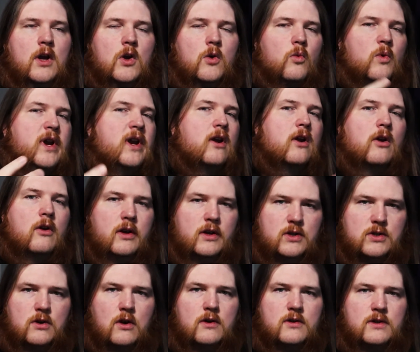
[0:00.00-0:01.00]
reoccurring
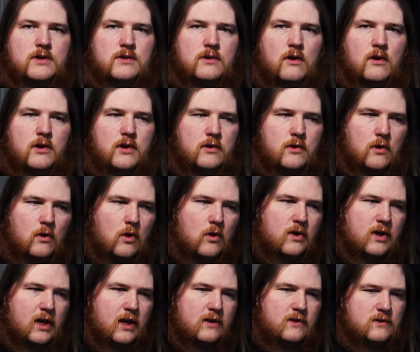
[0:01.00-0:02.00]
charges are,
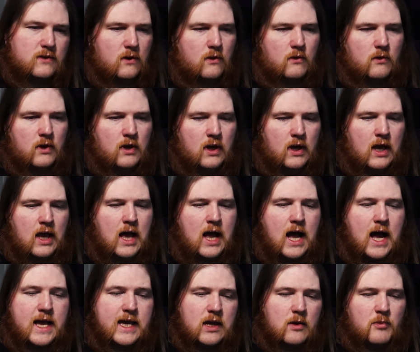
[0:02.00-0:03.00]
okay, so
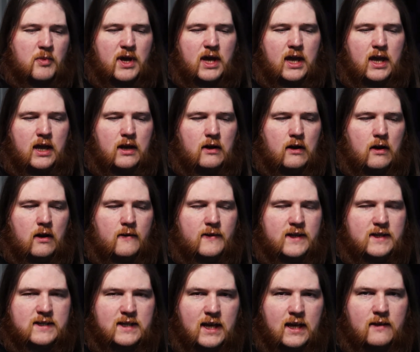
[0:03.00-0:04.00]
I get paid on
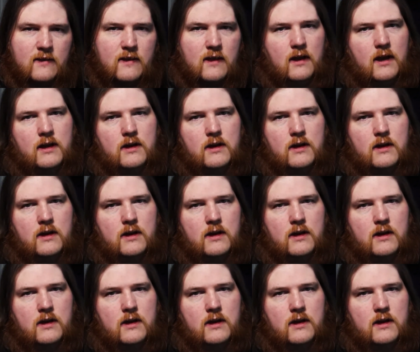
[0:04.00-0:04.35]
the 10th.